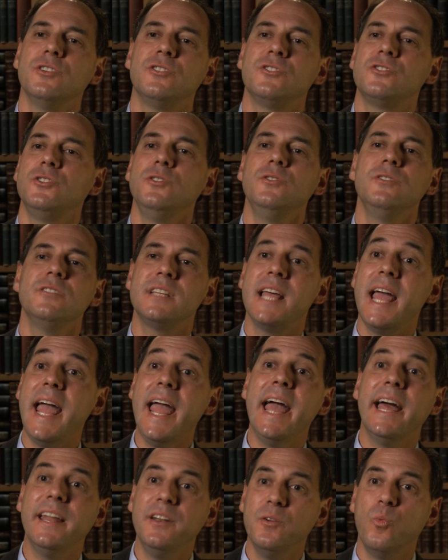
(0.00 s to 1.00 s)
the student's
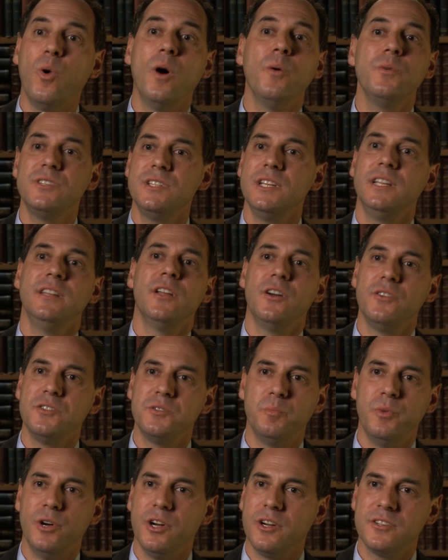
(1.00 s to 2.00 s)
head what was in
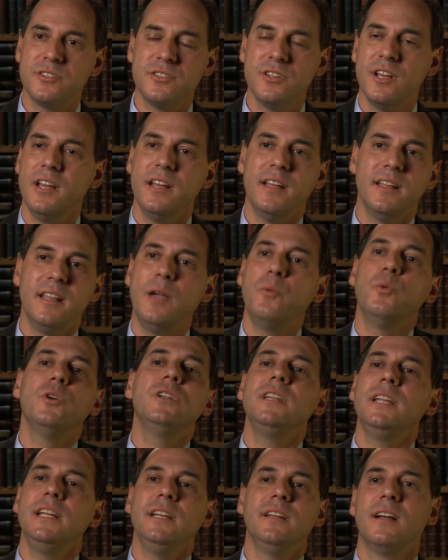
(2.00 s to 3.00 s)
those books, they
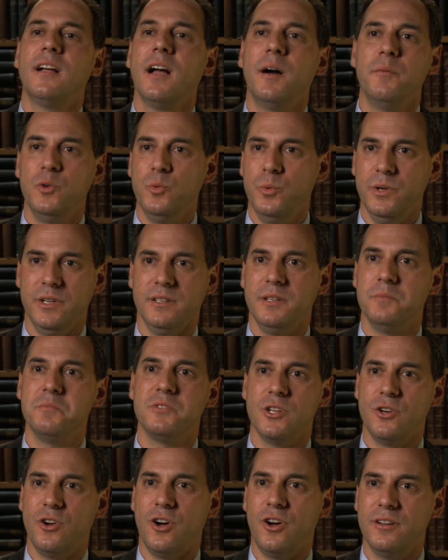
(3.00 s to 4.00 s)
wouldn't need to come to
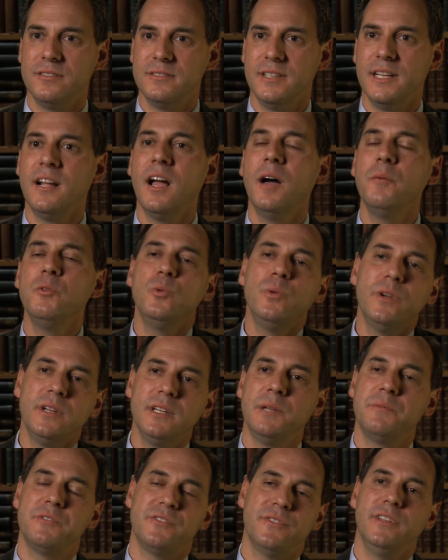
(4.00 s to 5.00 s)
Williams at all. They come to
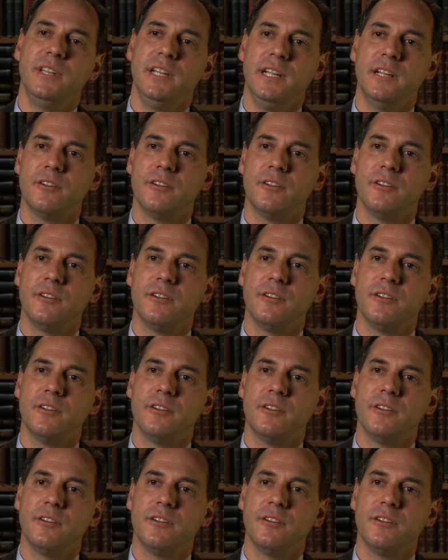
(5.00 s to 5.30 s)
Williams for the